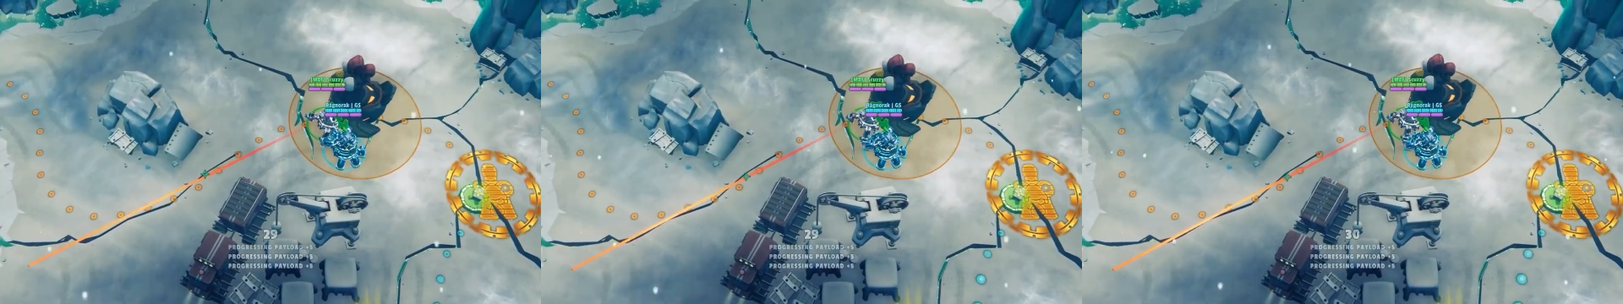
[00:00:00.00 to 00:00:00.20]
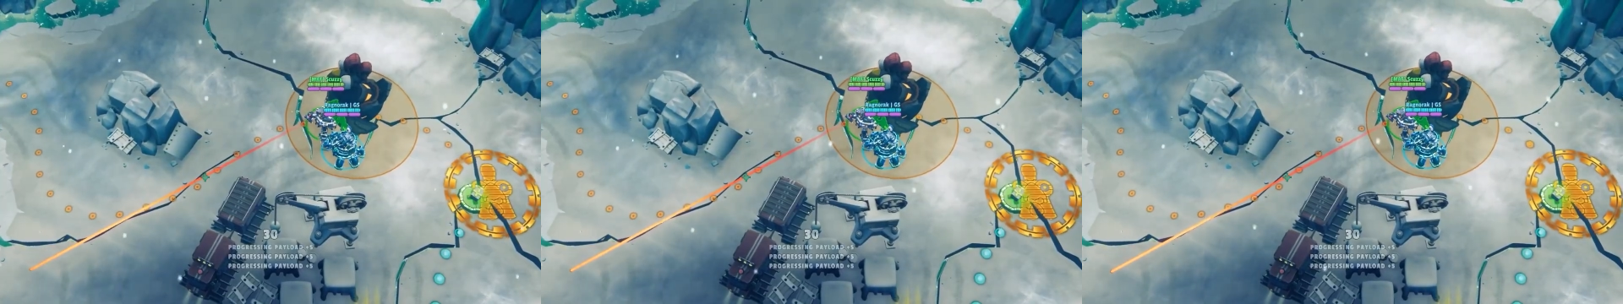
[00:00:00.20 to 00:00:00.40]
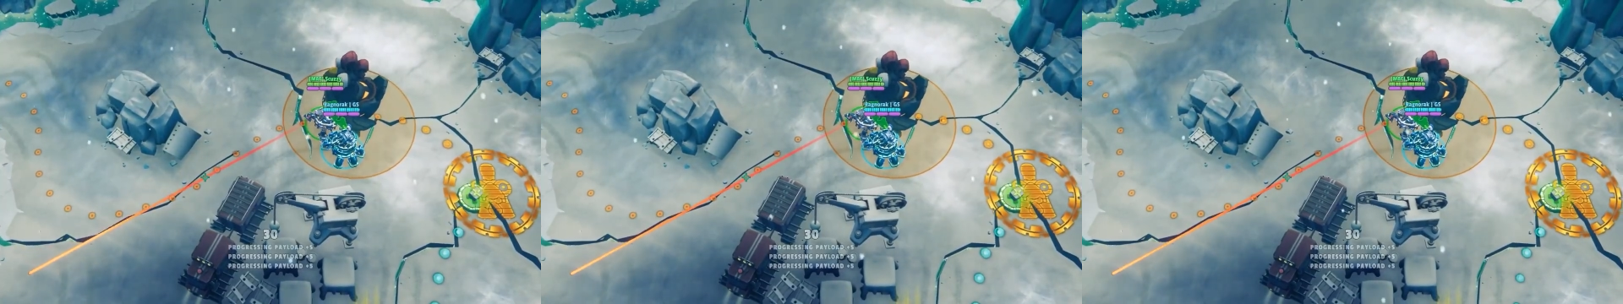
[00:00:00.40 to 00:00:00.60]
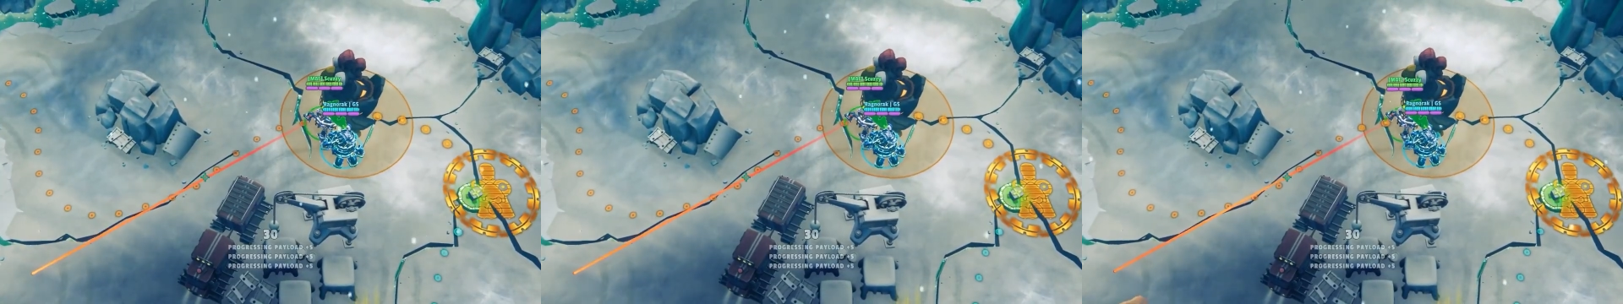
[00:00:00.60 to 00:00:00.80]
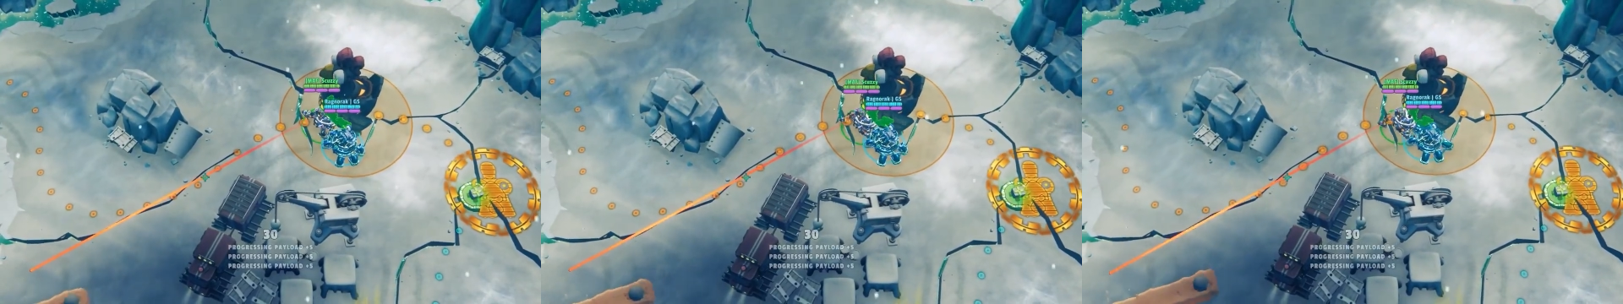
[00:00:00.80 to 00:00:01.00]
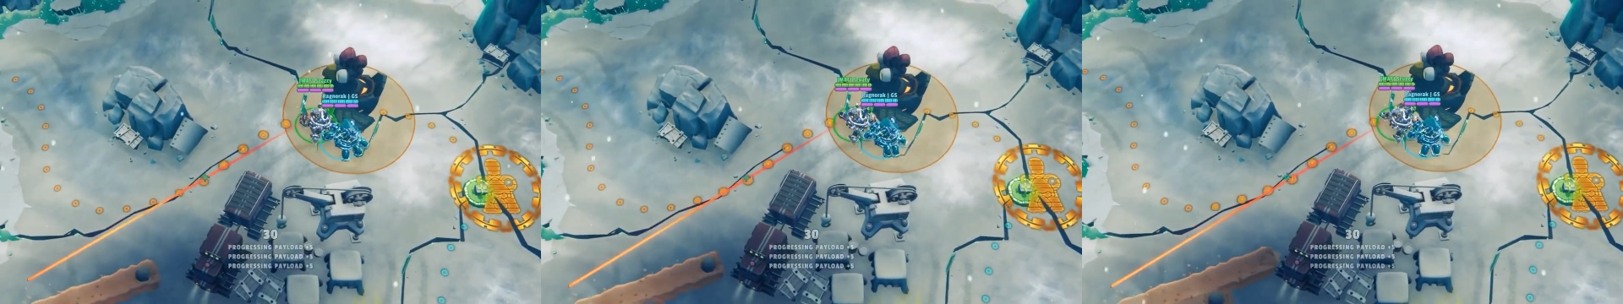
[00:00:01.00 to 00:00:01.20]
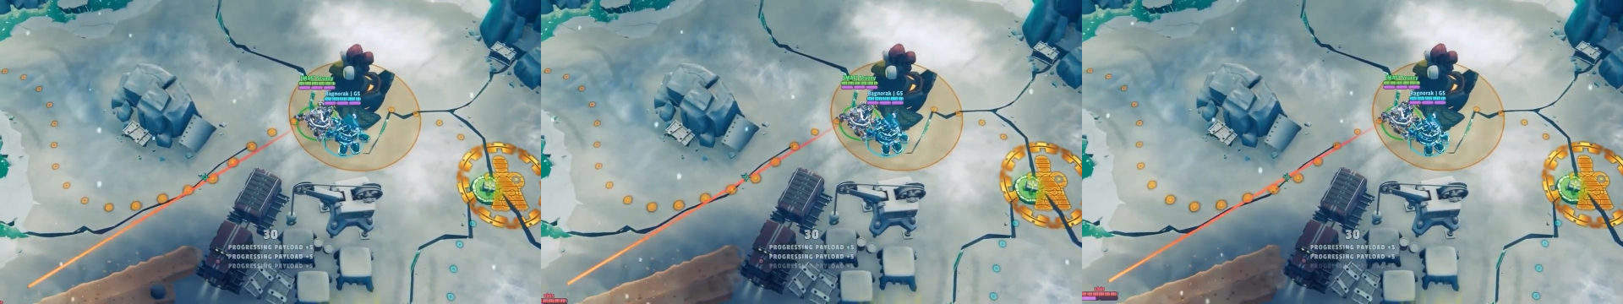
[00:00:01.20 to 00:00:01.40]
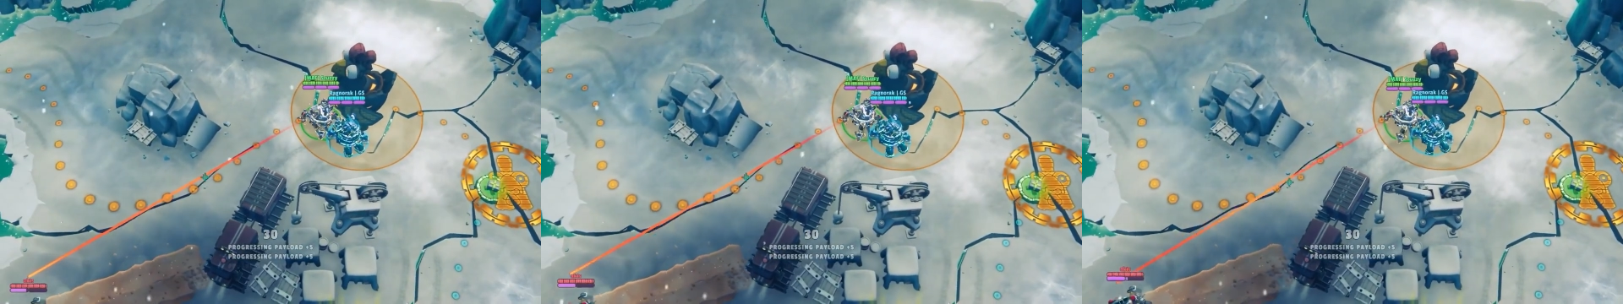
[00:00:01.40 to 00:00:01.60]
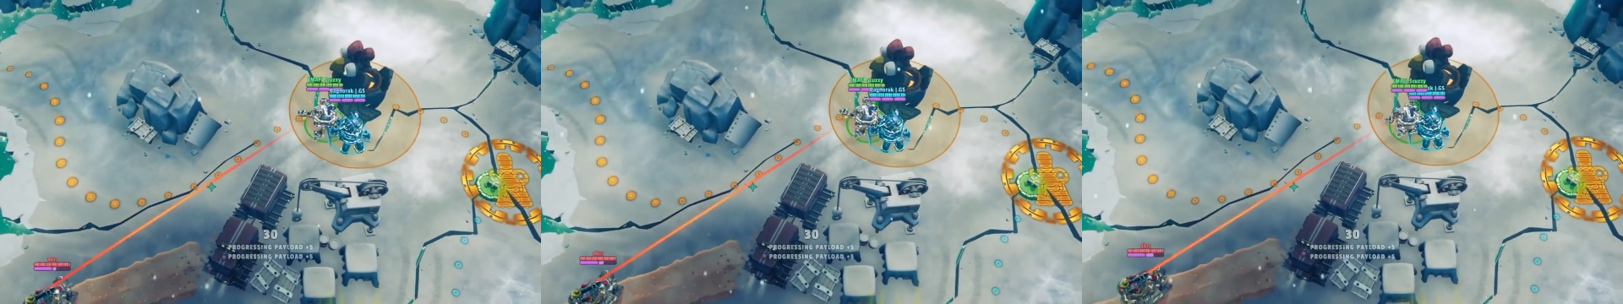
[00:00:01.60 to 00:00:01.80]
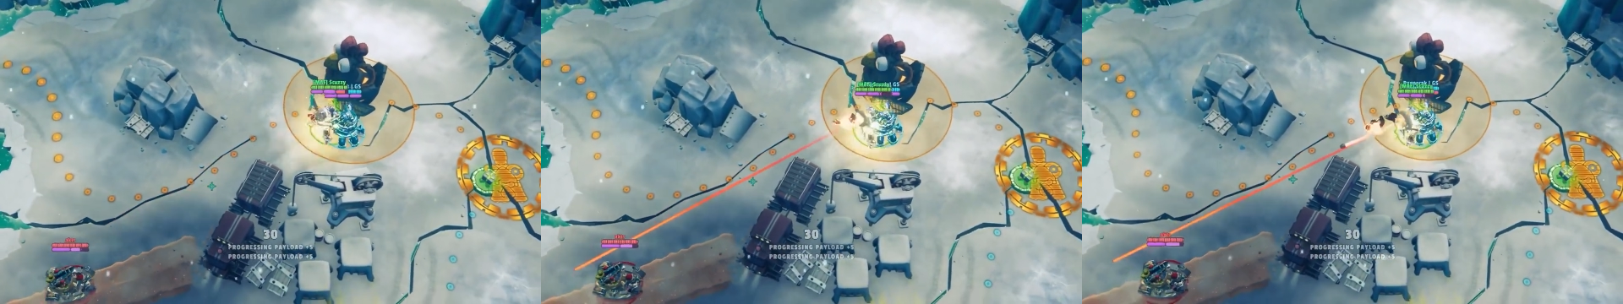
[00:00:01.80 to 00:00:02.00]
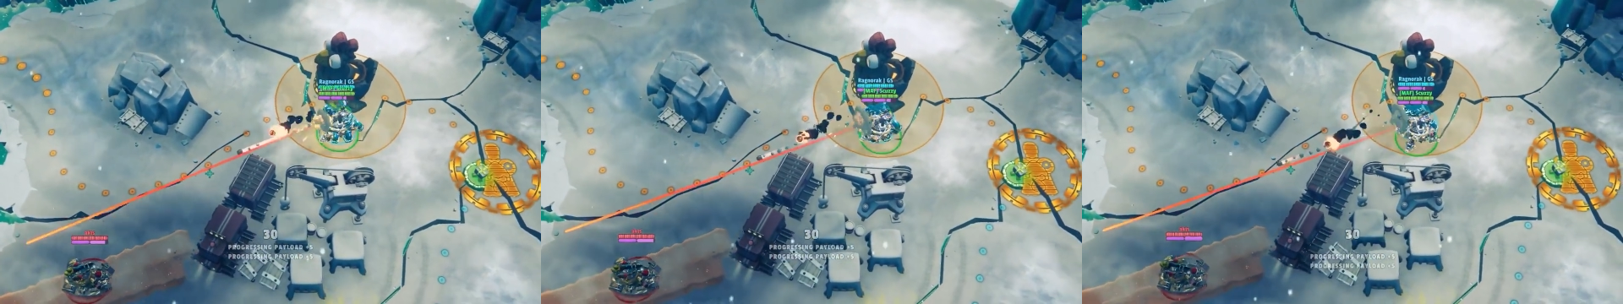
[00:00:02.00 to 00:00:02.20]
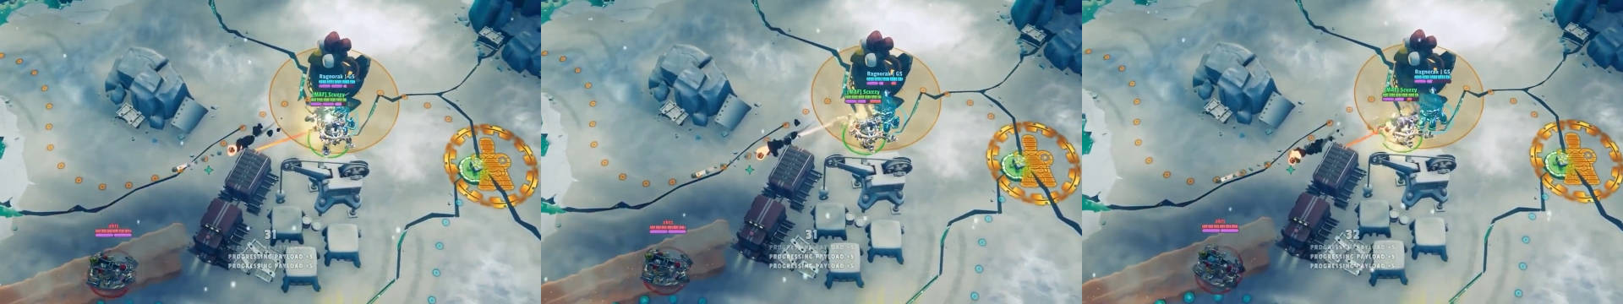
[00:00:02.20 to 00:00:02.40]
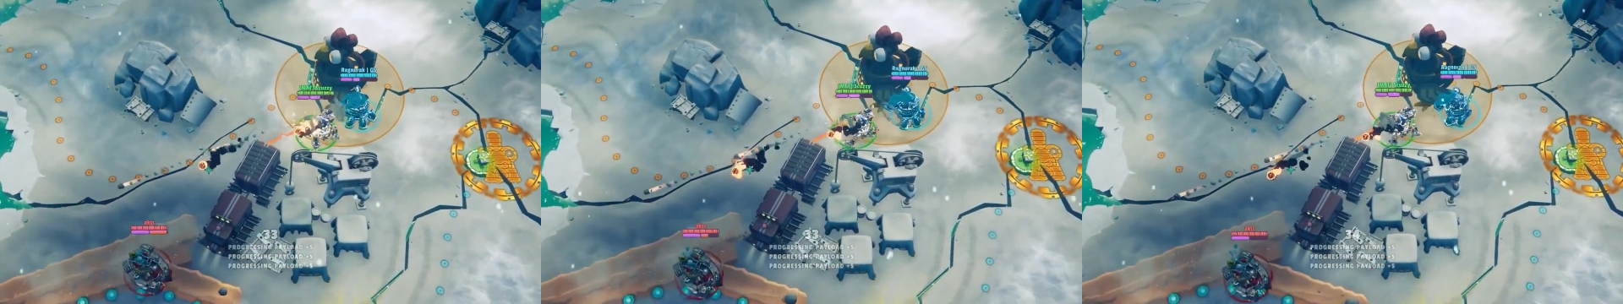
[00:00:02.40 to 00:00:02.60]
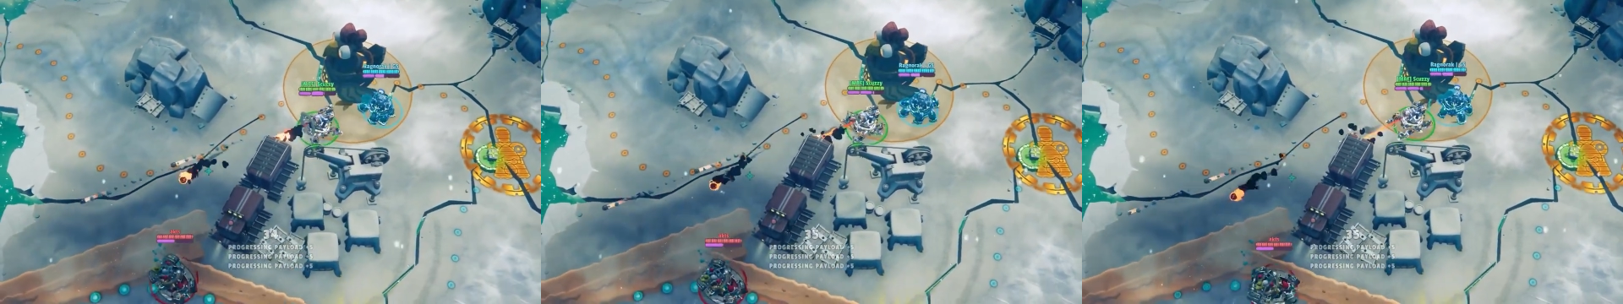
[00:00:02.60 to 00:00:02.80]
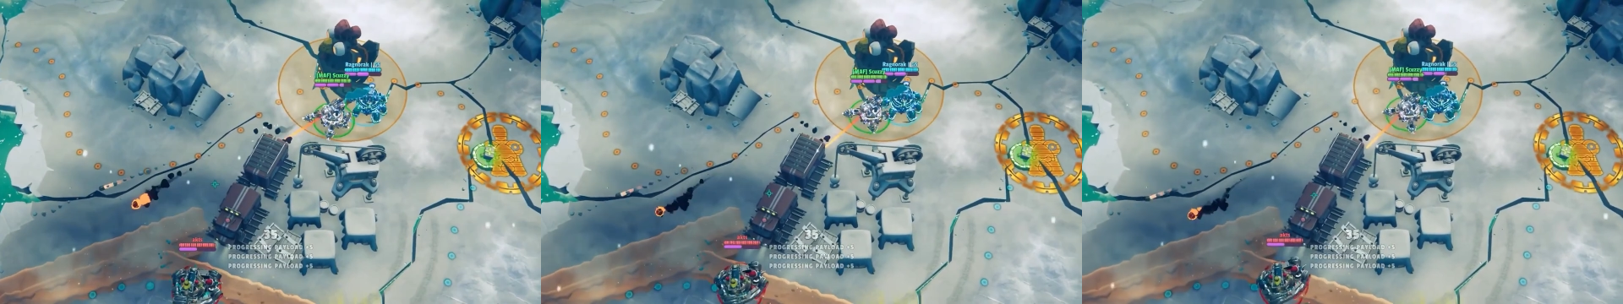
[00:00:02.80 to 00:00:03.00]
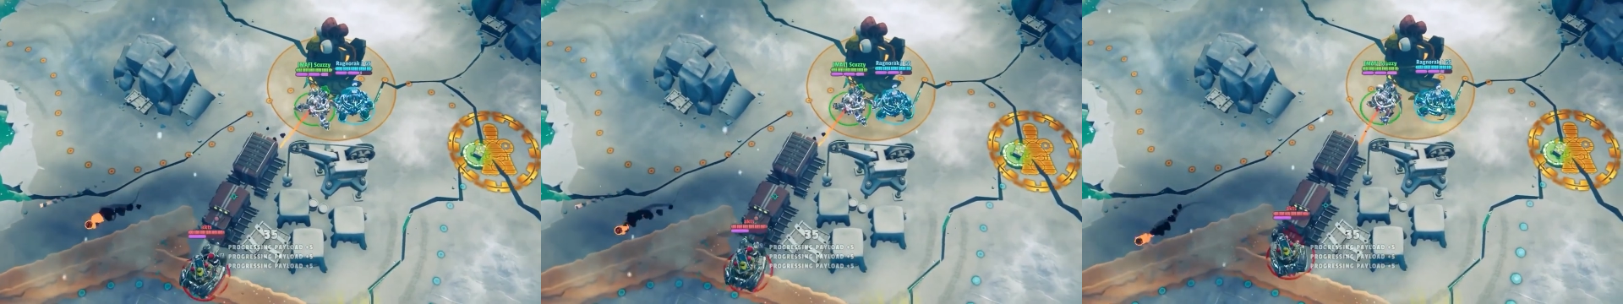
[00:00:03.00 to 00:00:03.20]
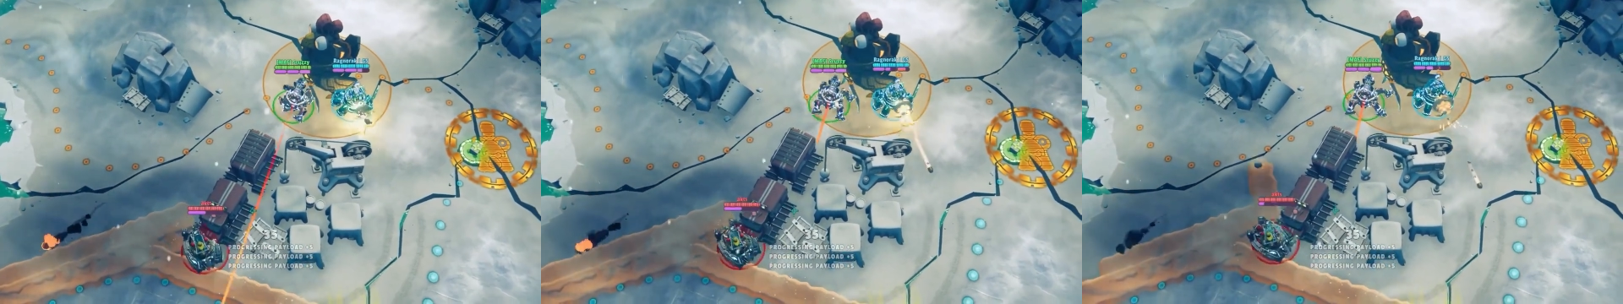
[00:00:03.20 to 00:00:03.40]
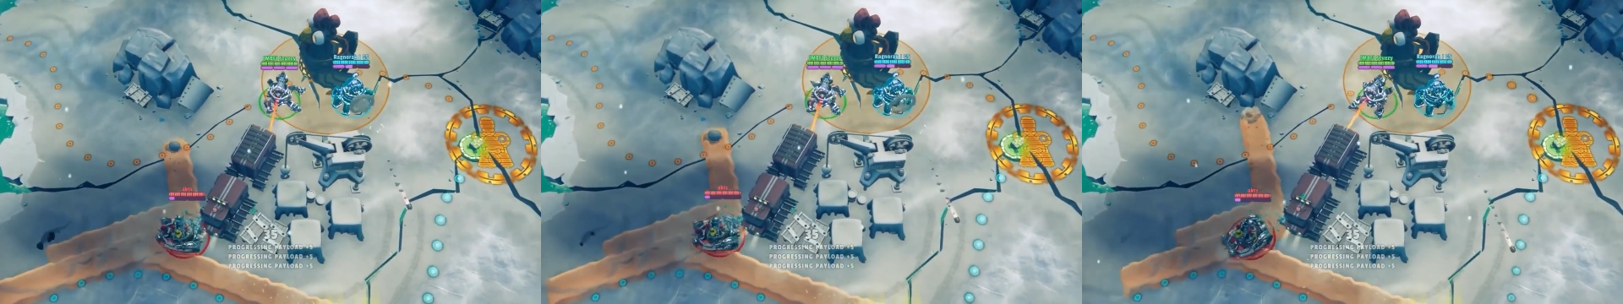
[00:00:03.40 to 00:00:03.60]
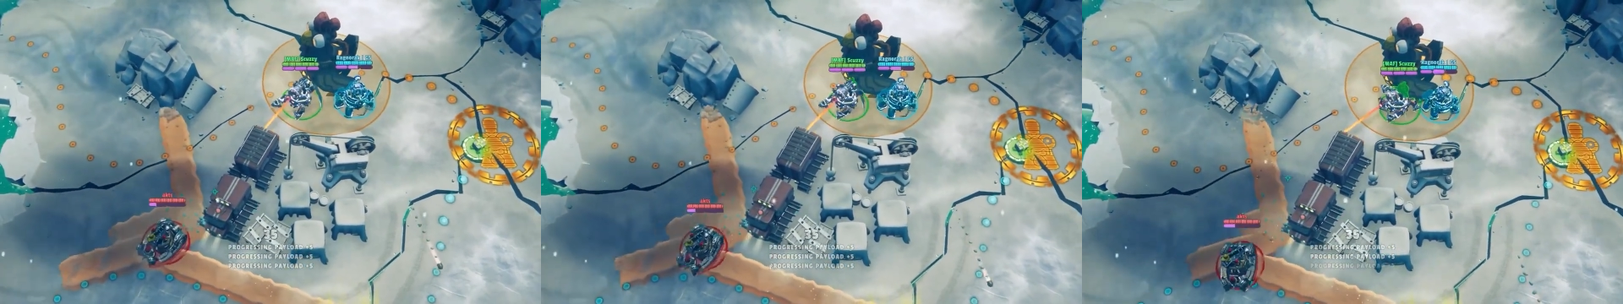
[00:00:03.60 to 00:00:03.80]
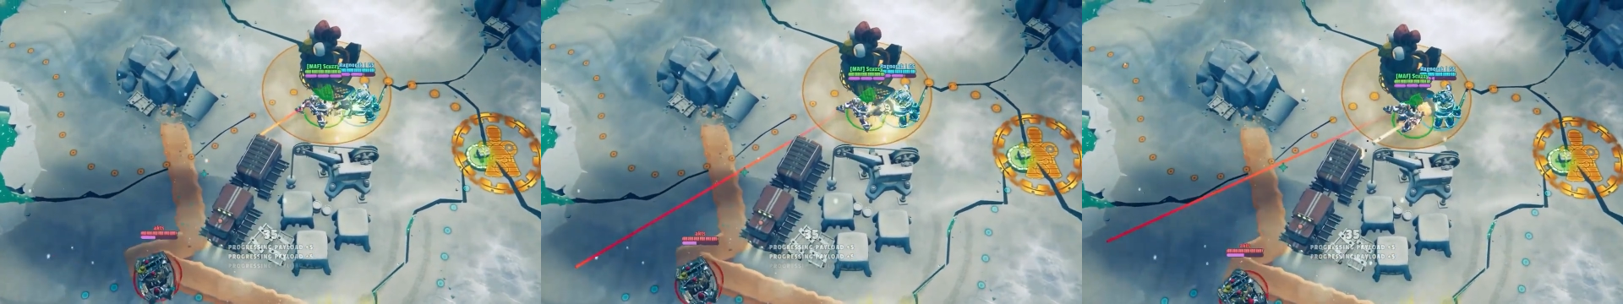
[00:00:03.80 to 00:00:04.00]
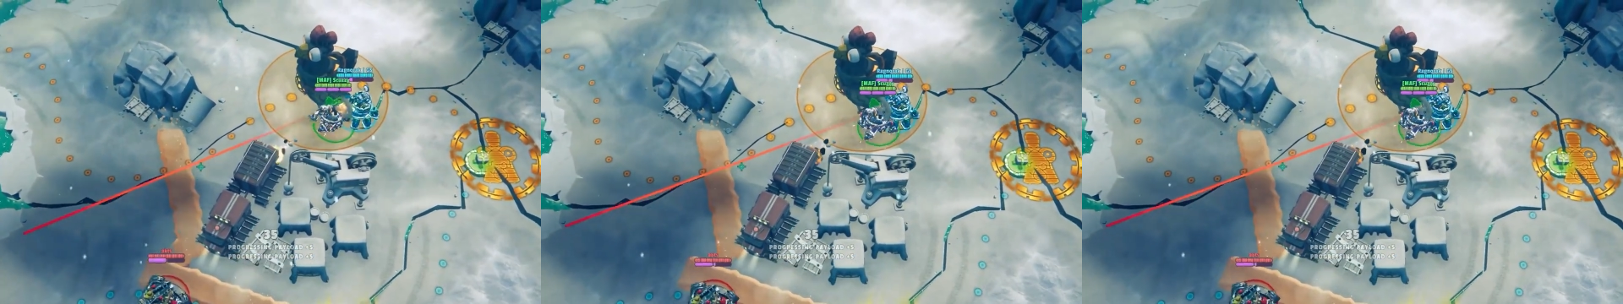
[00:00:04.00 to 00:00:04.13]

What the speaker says: [unreadable: no face in view]